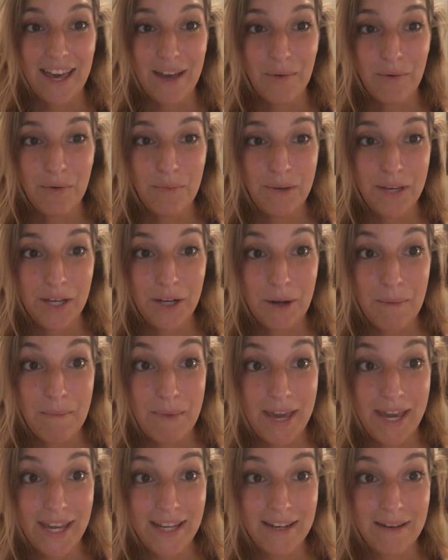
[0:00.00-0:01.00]
that will be your
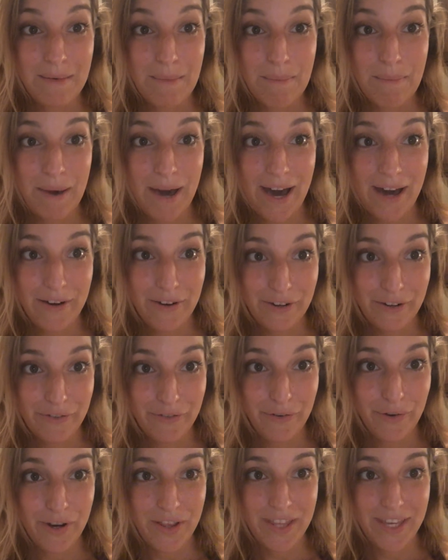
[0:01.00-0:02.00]
main batter
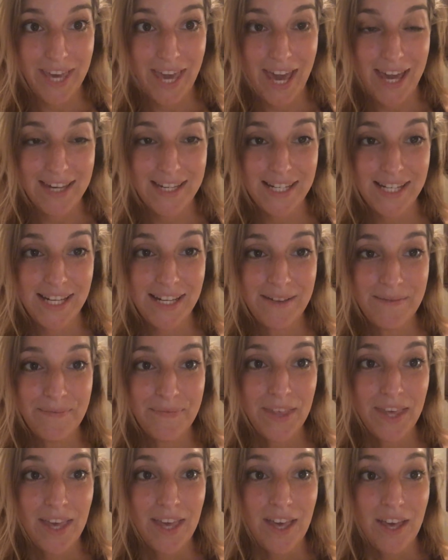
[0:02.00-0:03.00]
for the candy.
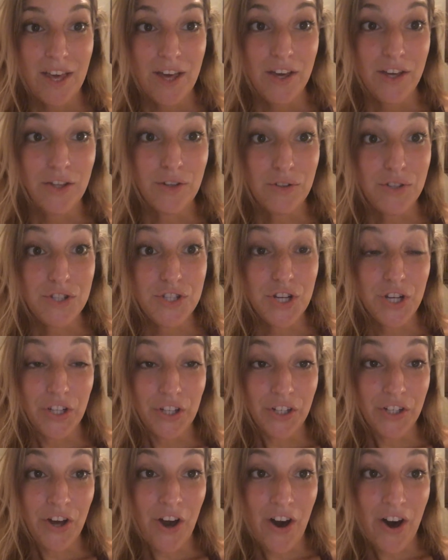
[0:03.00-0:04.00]
You'll
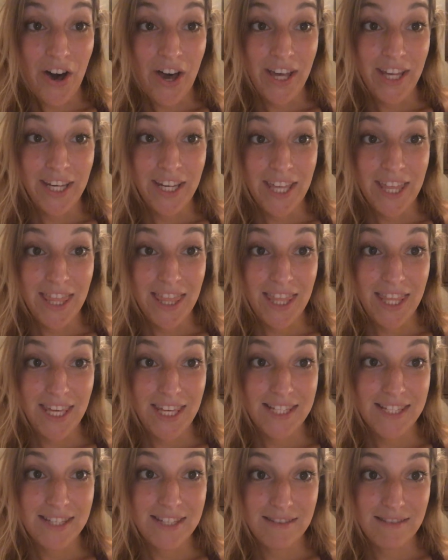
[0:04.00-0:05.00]
turn on
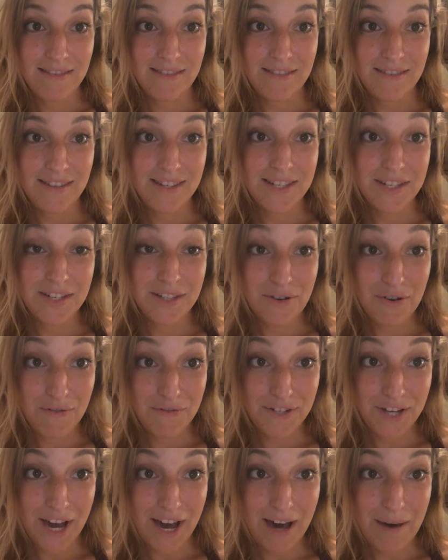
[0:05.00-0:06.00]
the, the
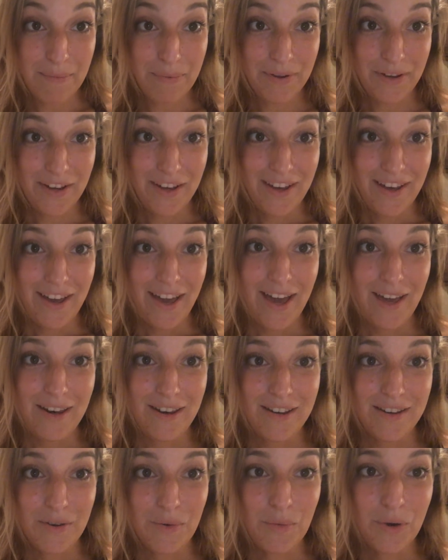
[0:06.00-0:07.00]
stove top,
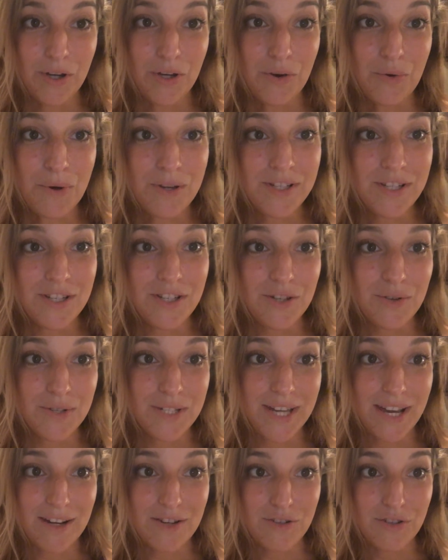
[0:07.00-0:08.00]
and what you'll want to do
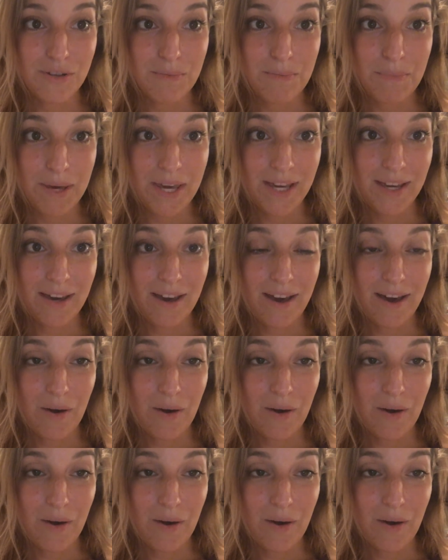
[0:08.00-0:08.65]
is actually pick